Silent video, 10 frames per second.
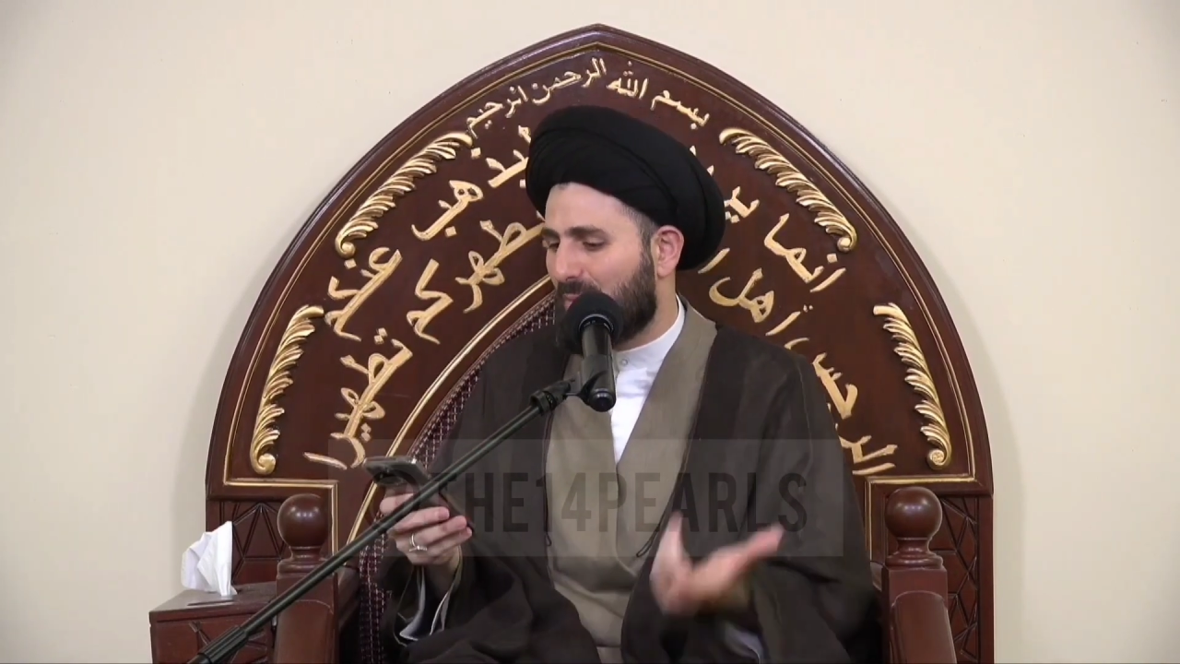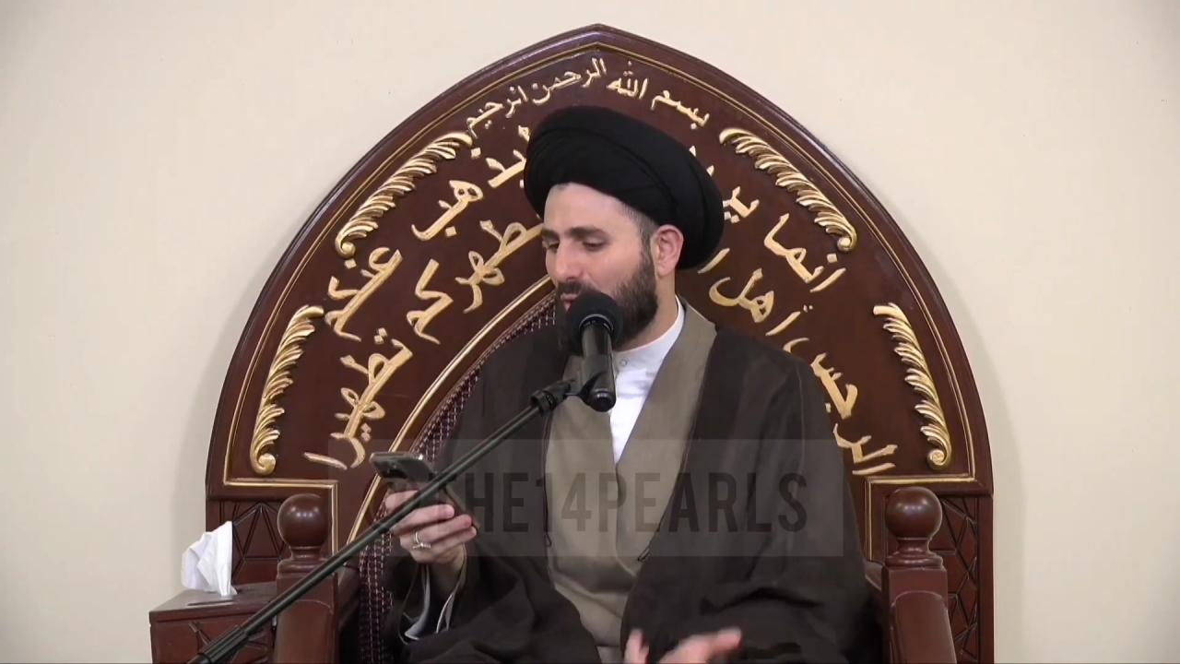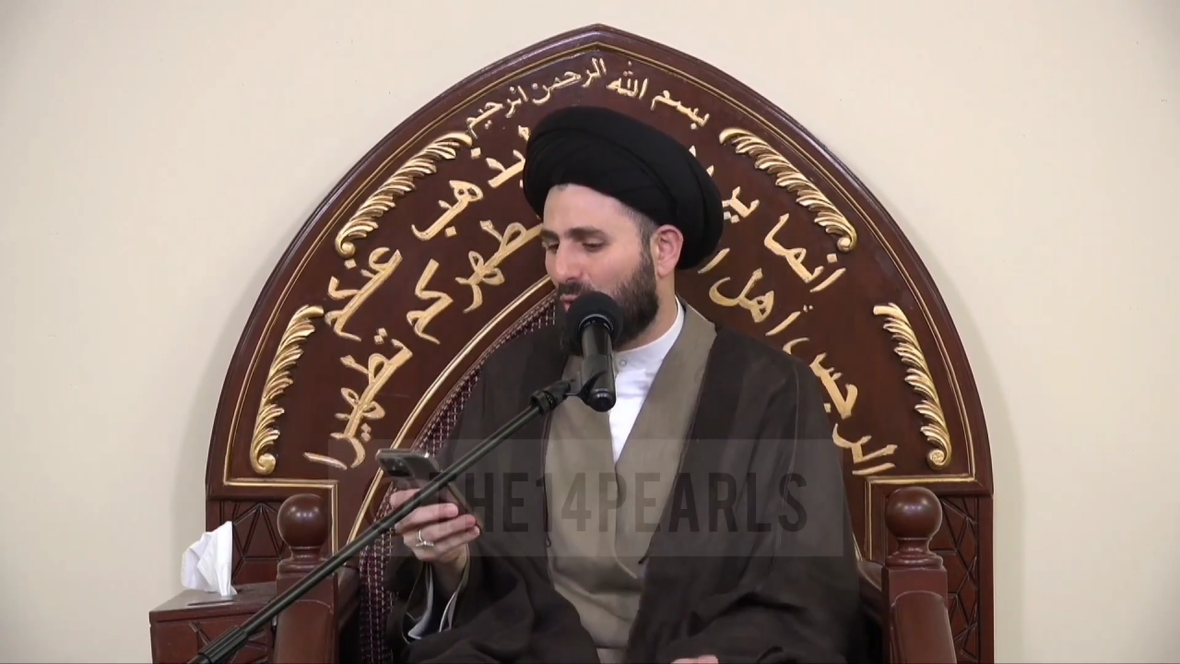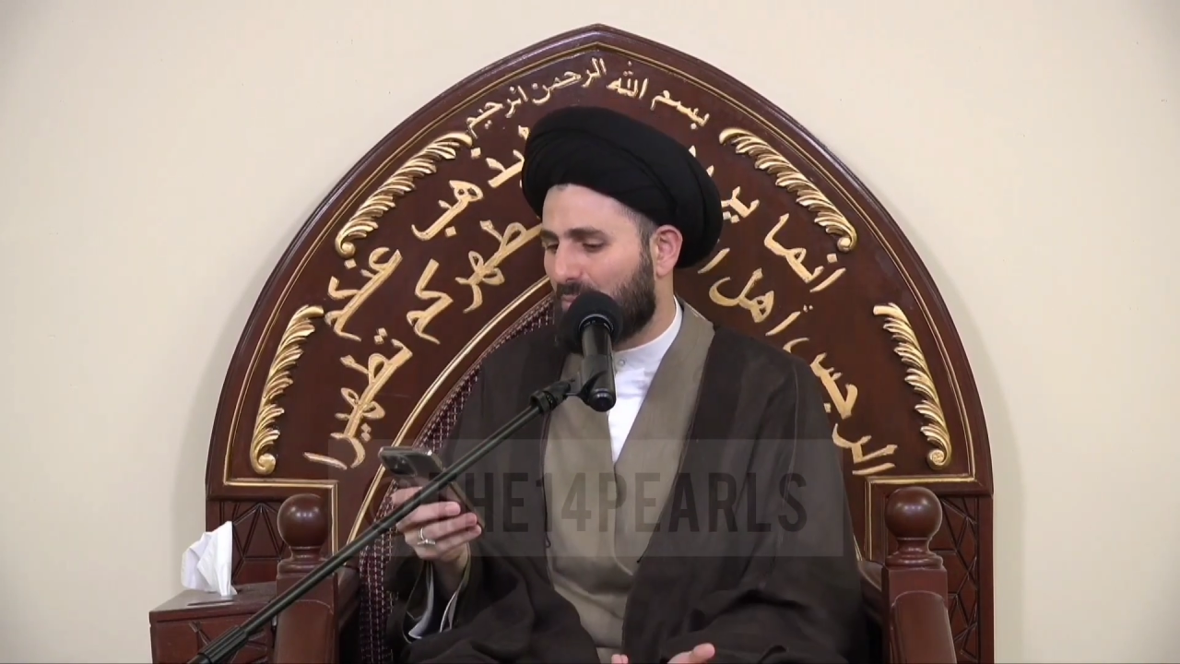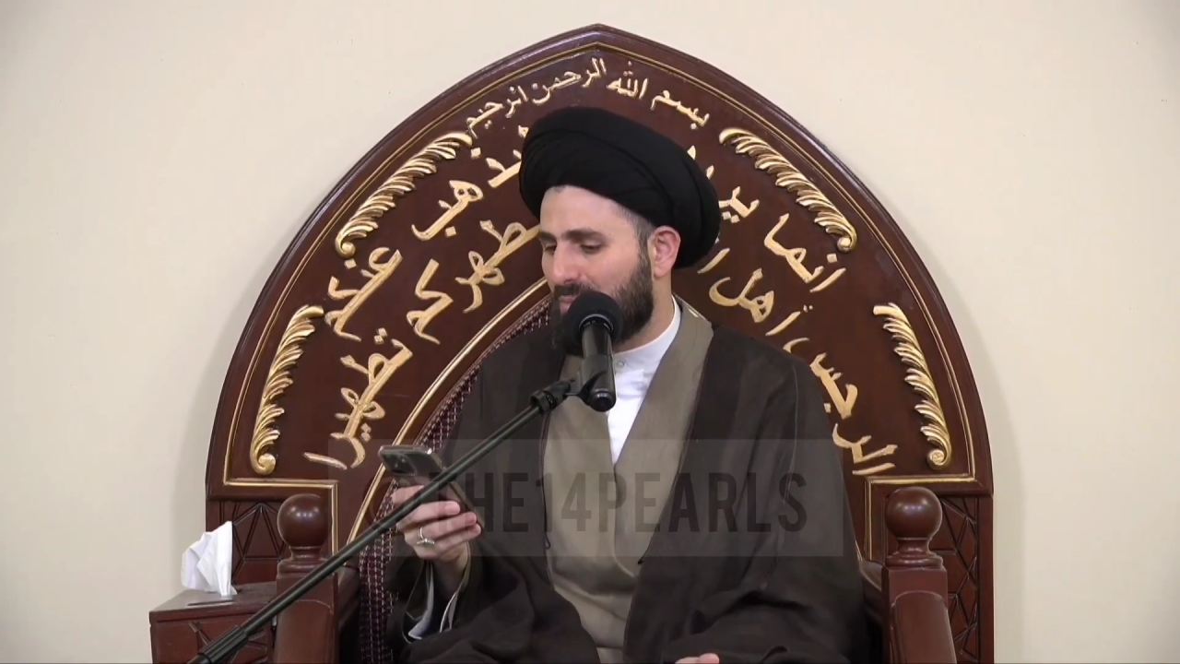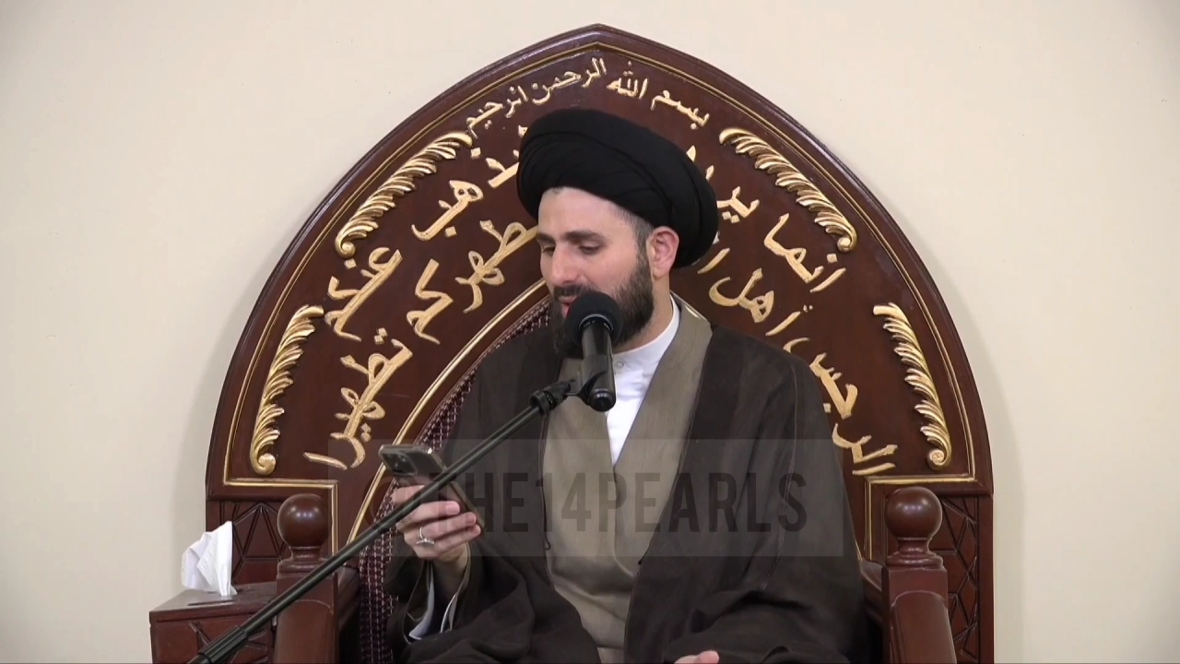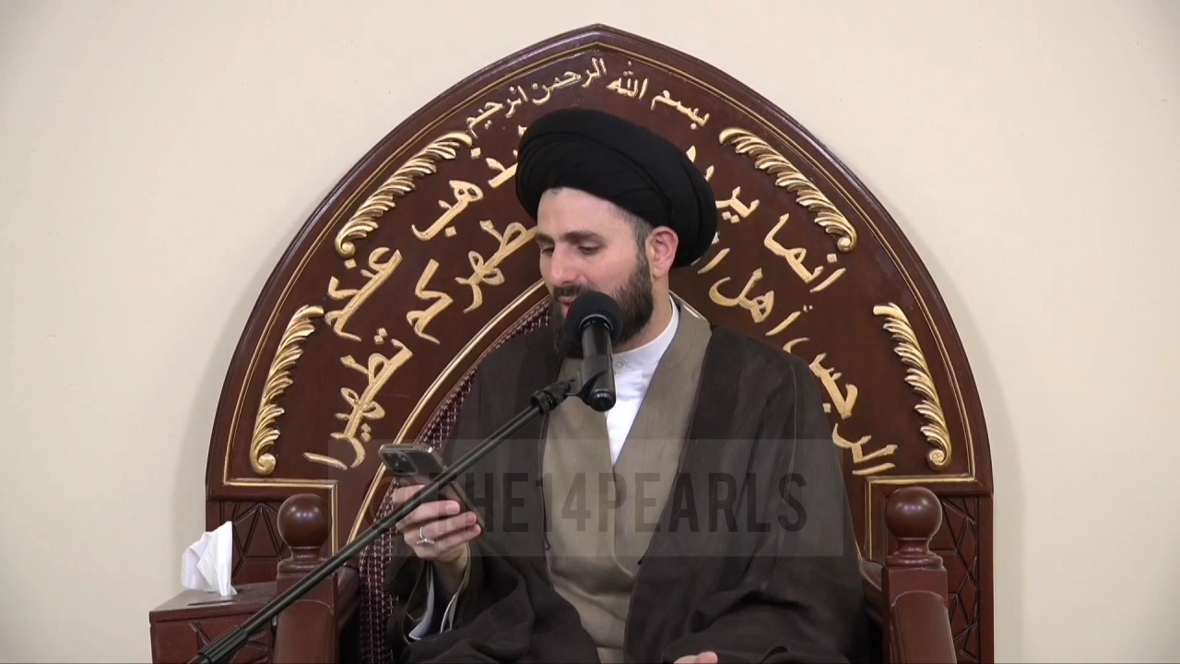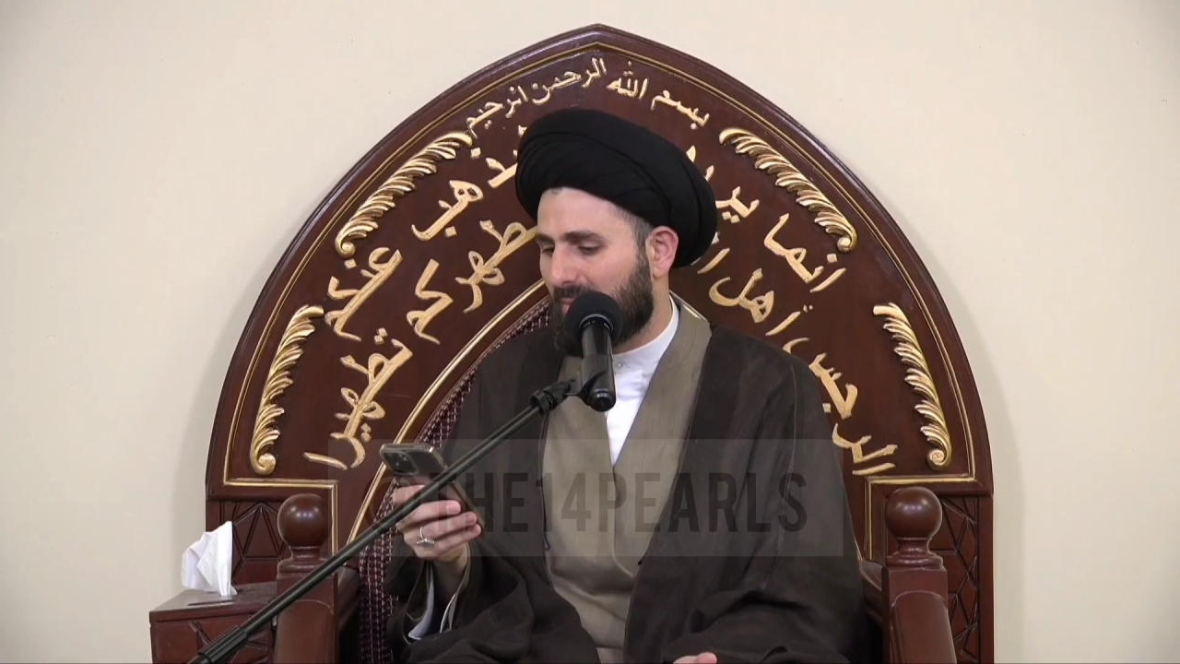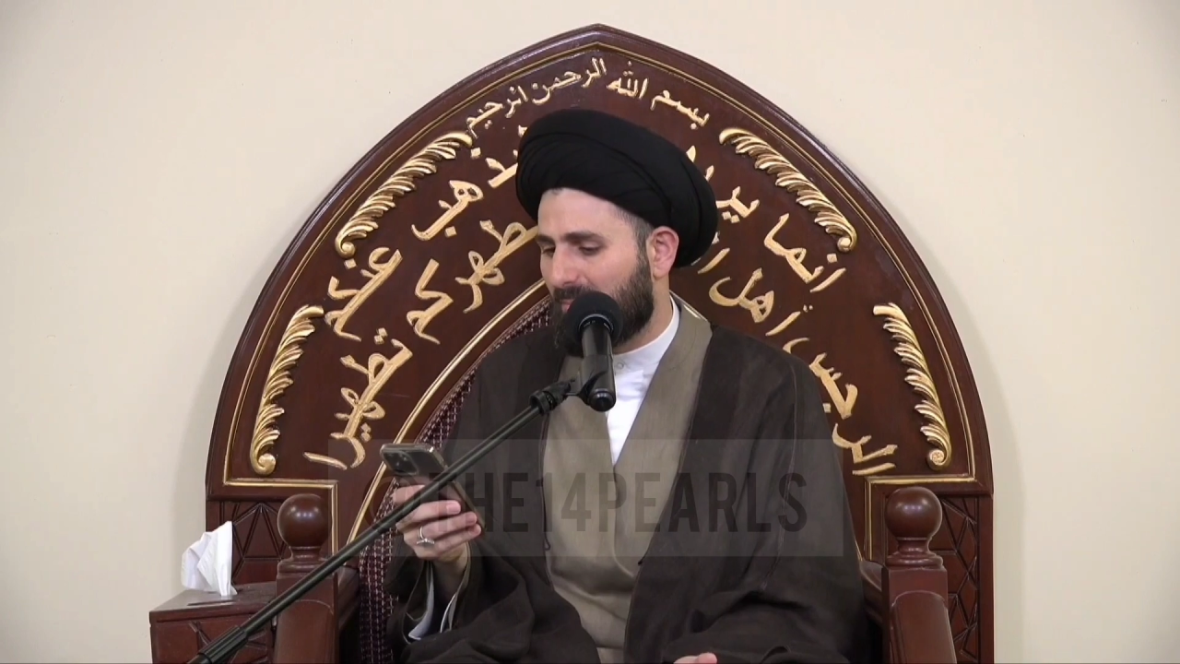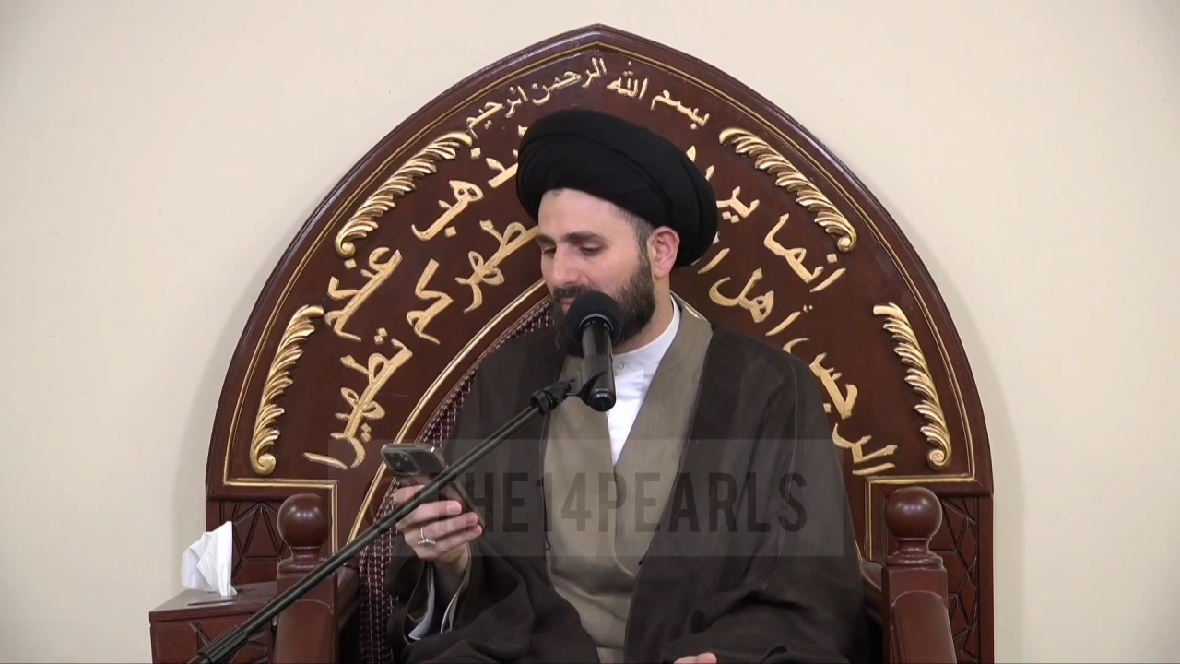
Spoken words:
bihubbihi.